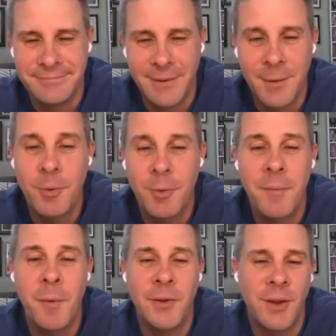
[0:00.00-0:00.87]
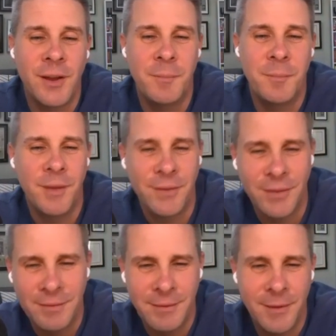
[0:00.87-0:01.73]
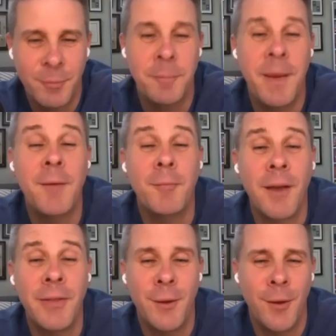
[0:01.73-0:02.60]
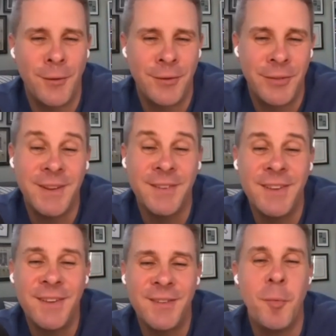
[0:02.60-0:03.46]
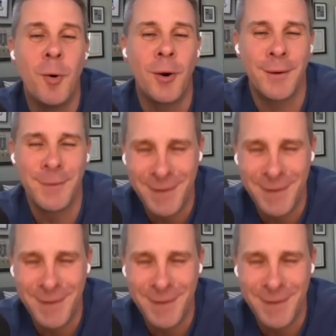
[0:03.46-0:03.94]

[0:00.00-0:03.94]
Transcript: Your problem was you got complacent. It's what Pat Riley calls the disease of more.